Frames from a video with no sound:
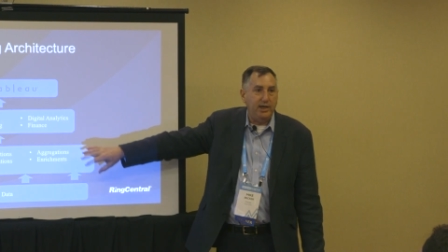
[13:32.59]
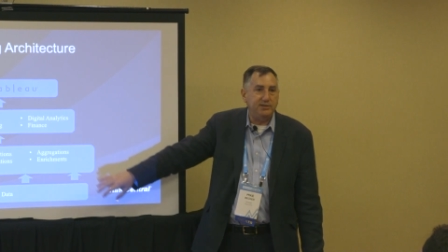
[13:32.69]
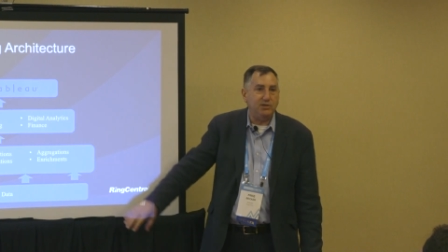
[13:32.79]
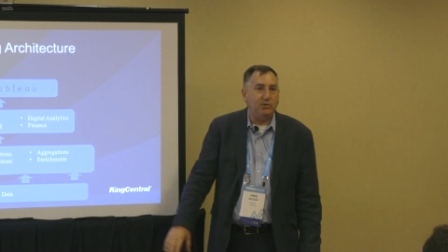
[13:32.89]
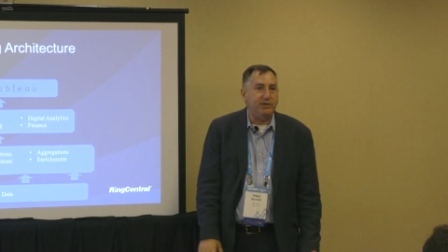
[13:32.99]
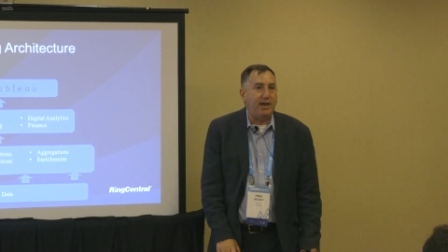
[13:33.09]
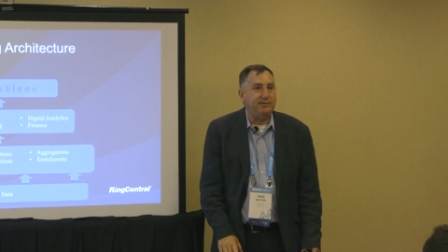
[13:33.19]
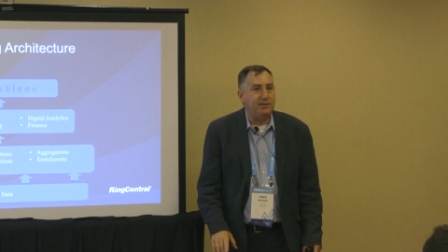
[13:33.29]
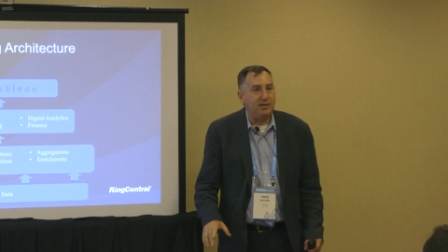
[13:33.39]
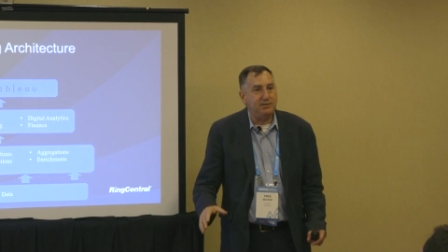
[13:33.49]
And so what
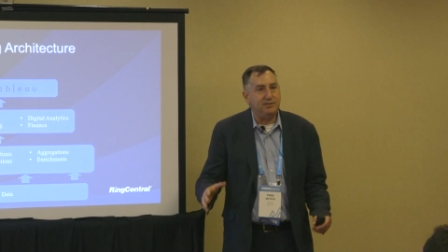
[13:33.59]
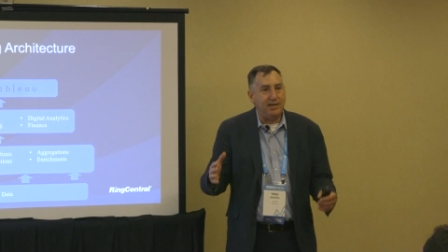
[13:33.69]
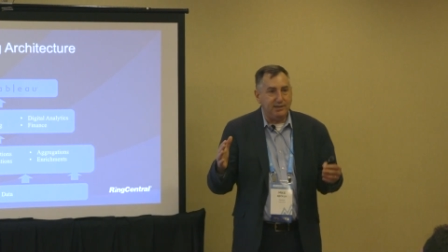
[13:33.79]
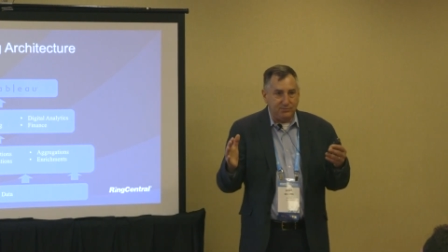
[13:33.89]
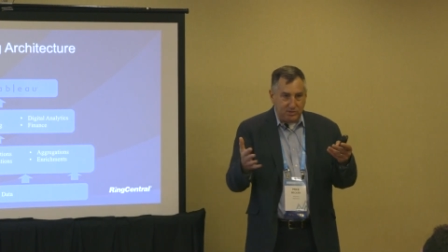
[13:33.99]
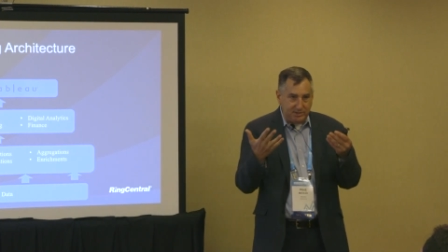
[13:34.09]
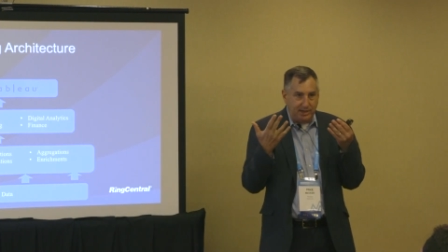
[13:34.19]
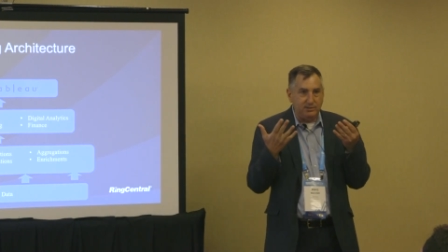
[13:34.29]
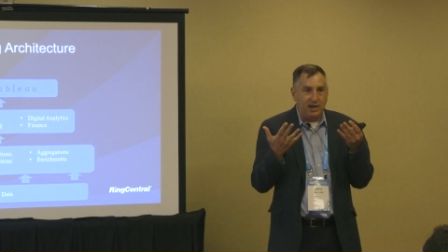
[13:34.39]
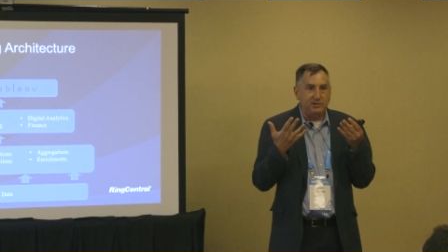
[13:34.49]
that does is that gives us
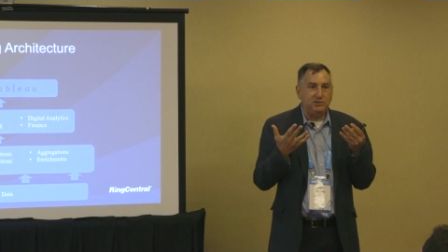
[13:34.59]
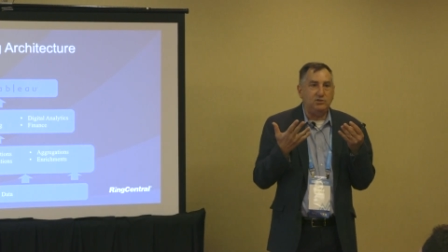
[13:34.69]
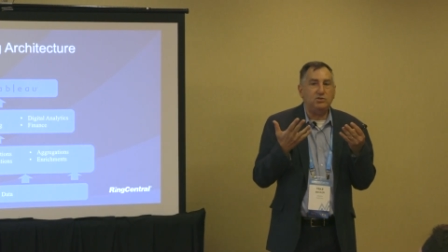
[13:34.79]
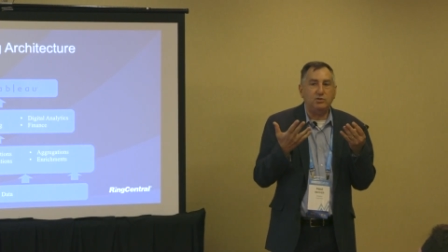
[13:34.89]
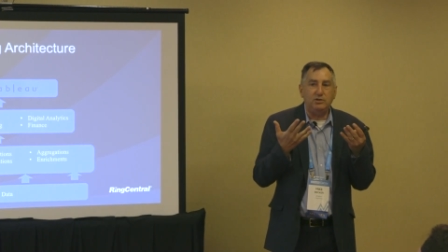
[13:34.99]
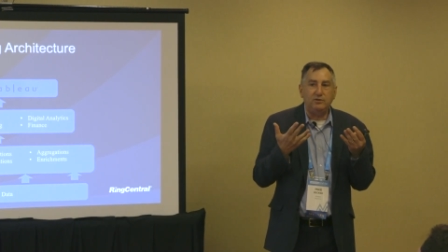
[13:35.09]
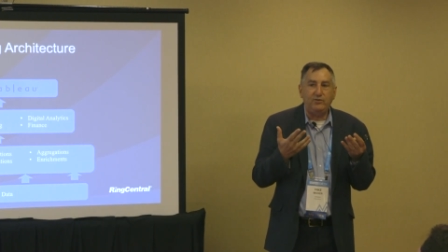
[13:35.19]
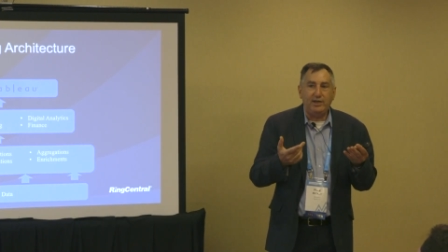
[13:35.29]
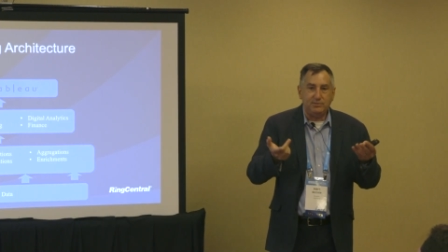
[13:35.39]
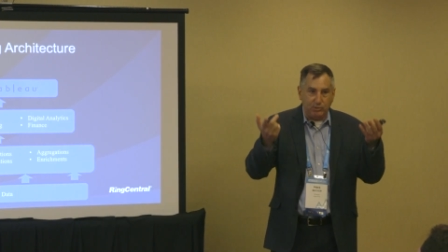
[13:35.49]
that nice user
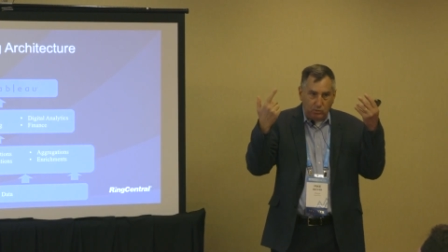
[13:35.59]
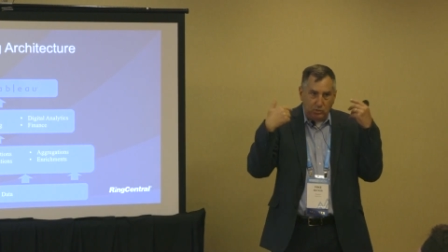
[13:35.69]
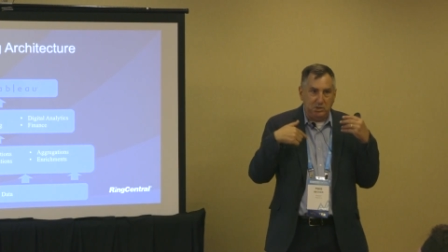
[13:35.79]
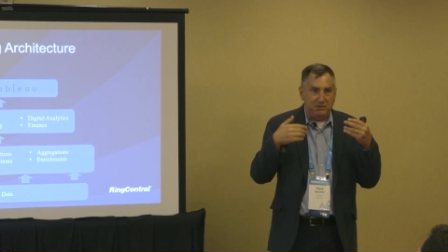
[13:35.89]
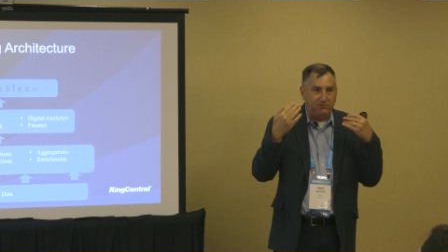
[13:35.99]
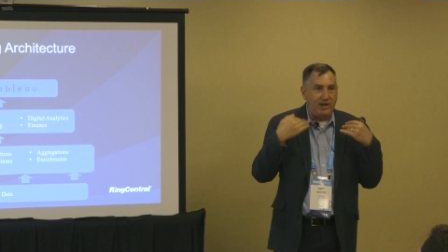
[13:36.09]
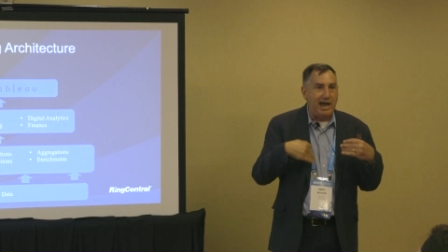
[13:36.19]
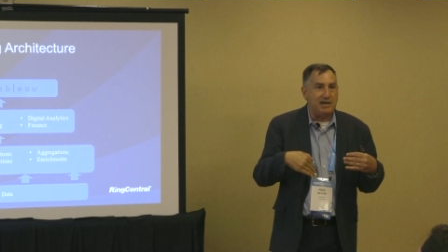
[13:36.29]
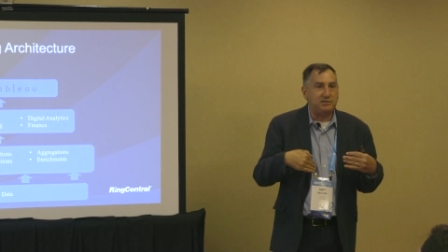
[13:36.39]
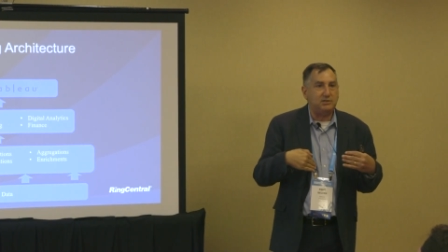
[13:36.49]
interface, but really
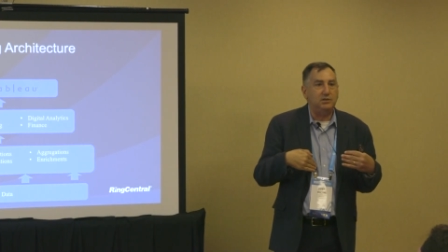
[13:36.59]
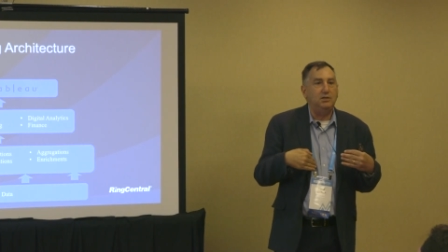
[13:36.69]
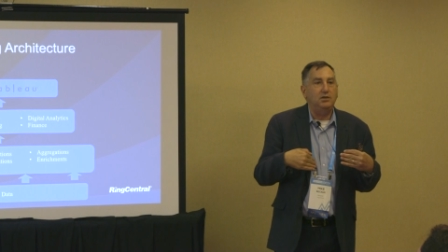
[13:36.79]
fast